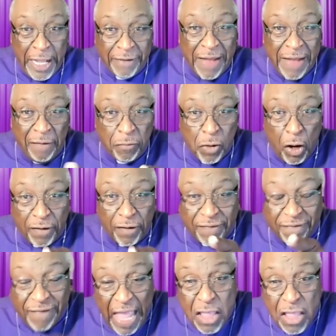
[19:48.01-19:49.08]
He's never going to
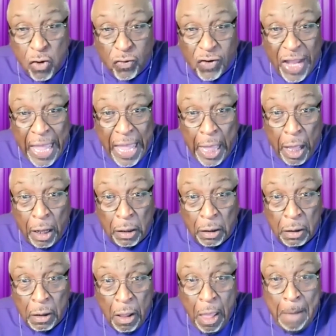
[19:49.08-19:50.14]
send you to hell,